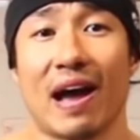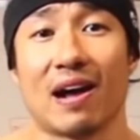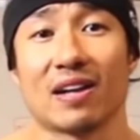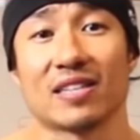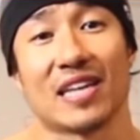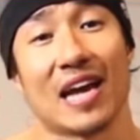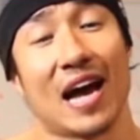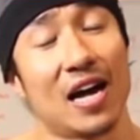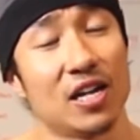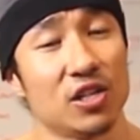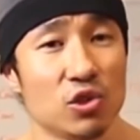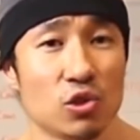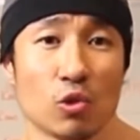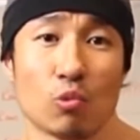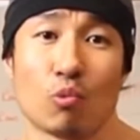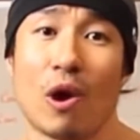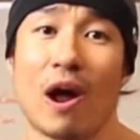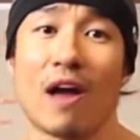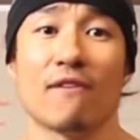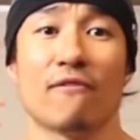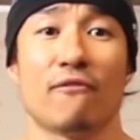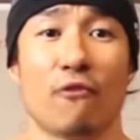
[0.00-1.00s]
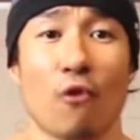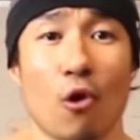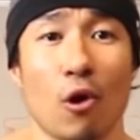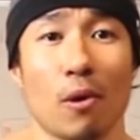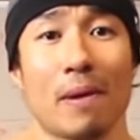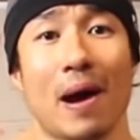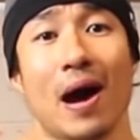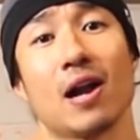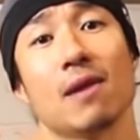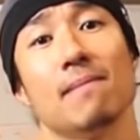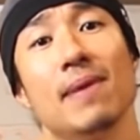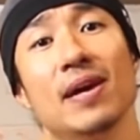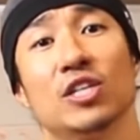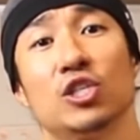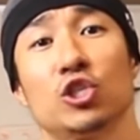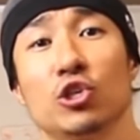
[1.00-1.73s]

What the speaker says: and he delivered it with this hype